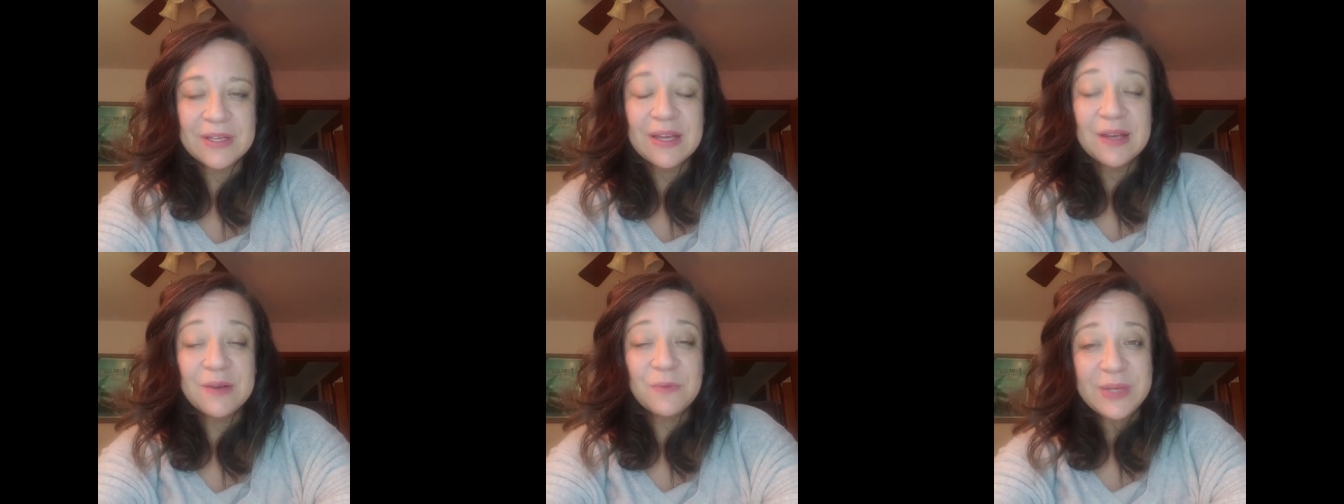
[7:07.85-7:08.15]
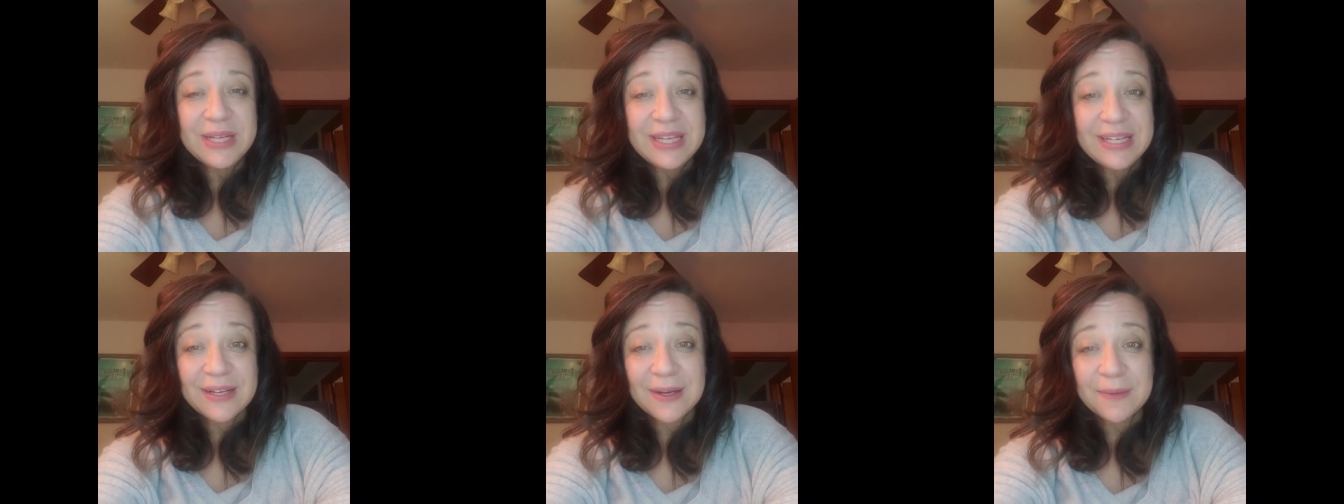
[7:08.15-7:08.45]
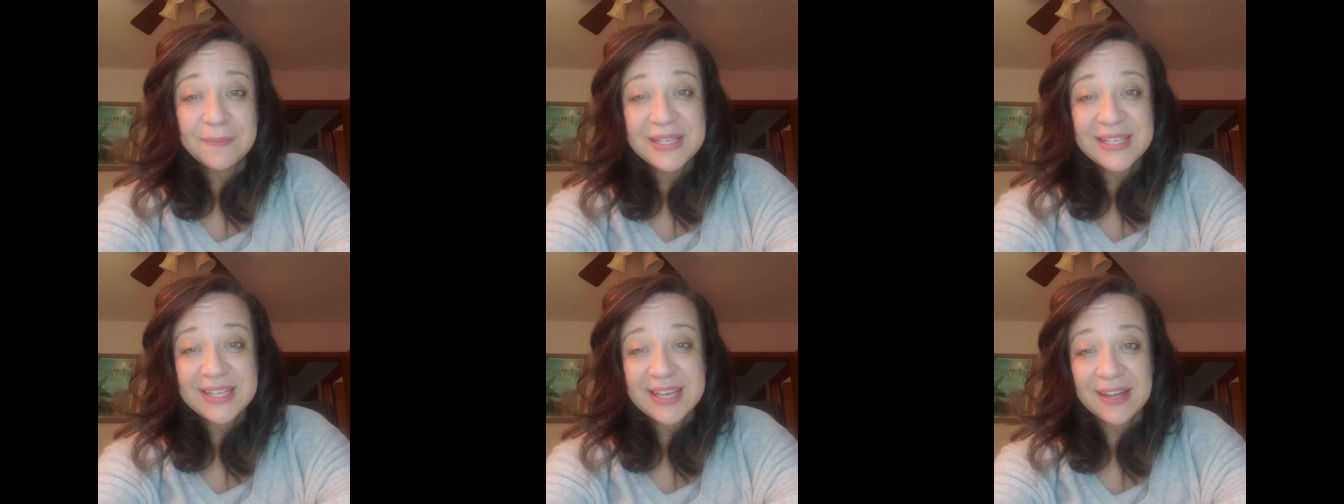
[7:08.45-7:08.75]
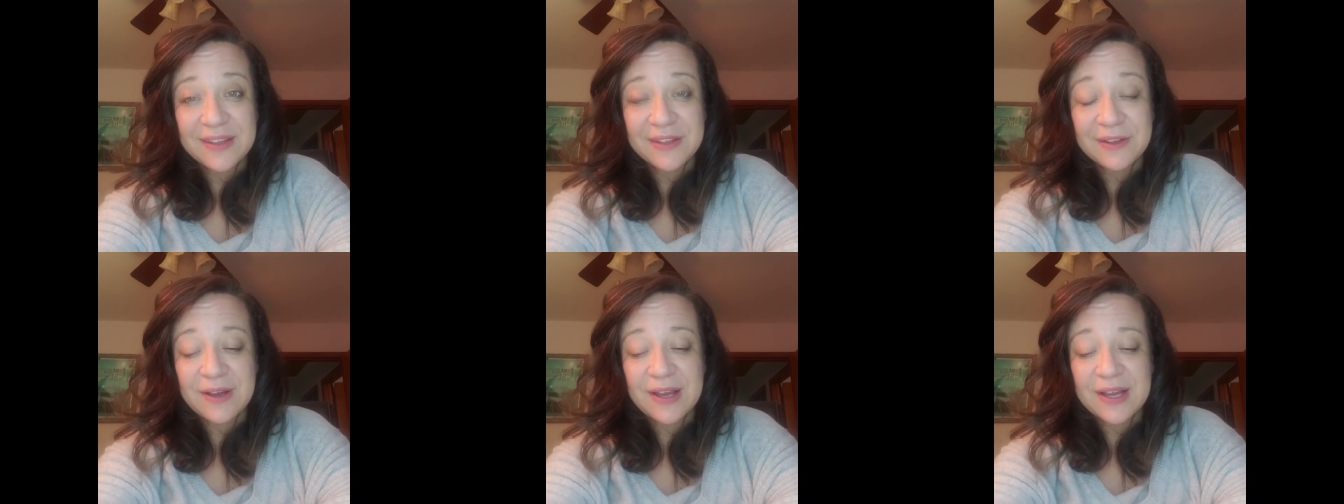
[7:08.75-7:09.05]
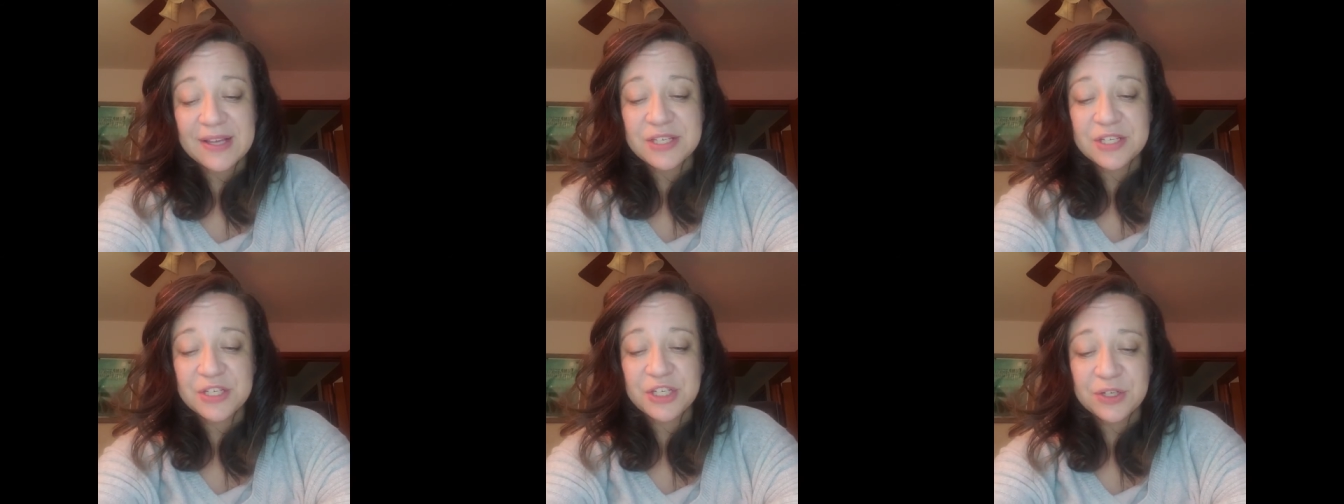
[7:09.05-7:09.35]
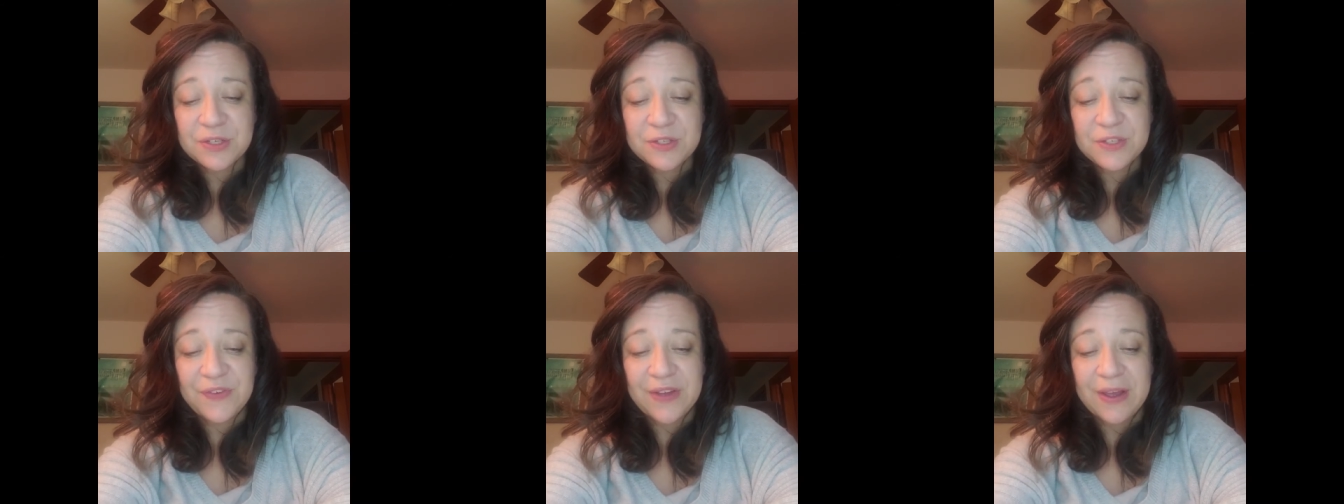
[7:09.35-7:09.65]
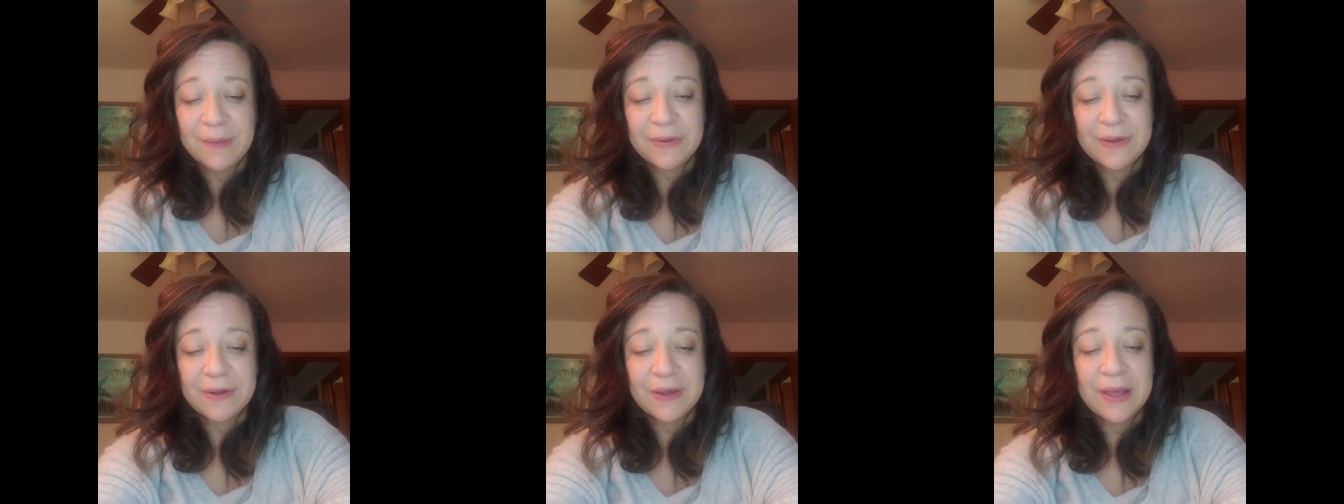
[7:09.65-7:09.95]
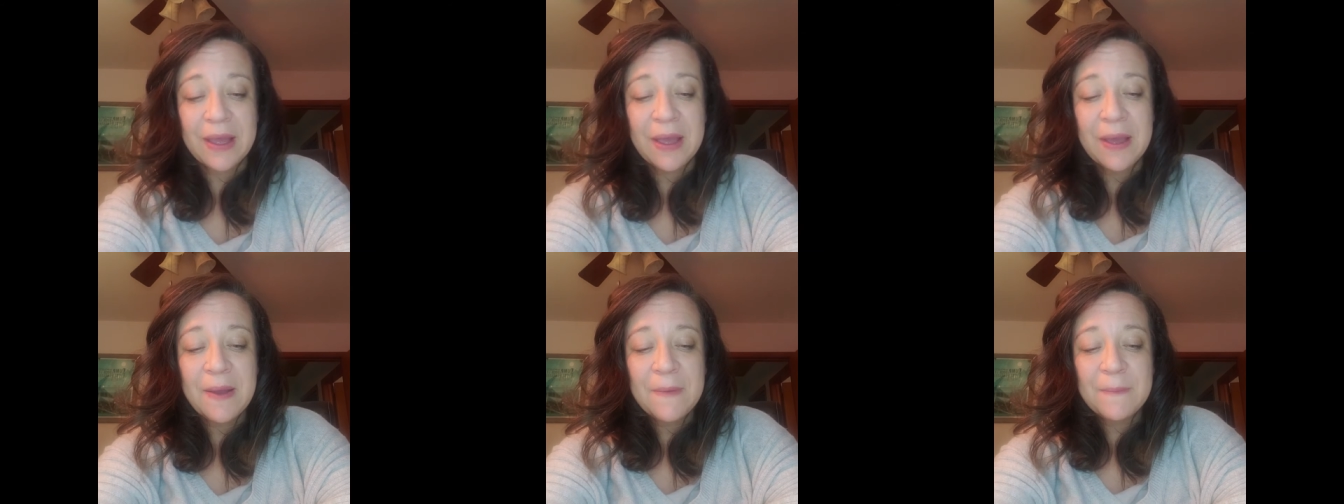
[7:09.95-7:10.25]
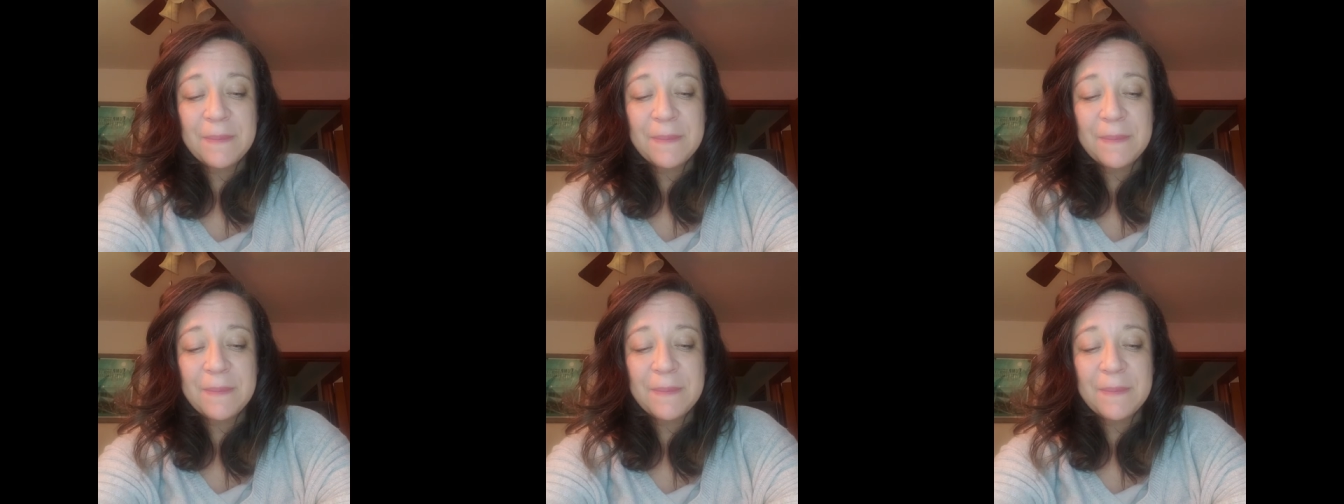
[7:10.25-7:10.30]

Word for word: And we come together as a church family